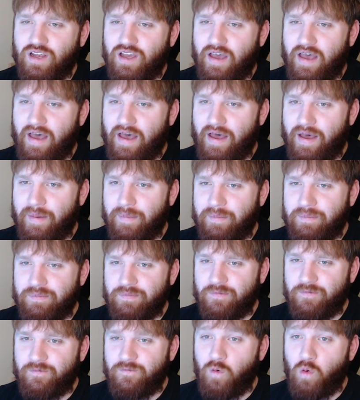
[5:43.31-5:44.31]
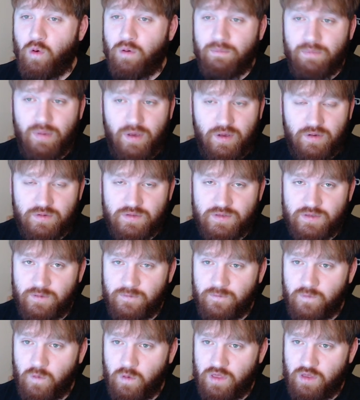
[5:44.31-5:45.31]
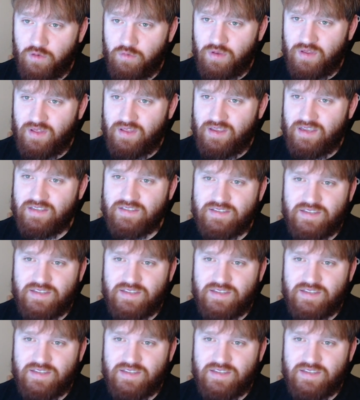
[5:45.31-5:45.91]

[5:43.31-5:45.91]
um, form post for the release.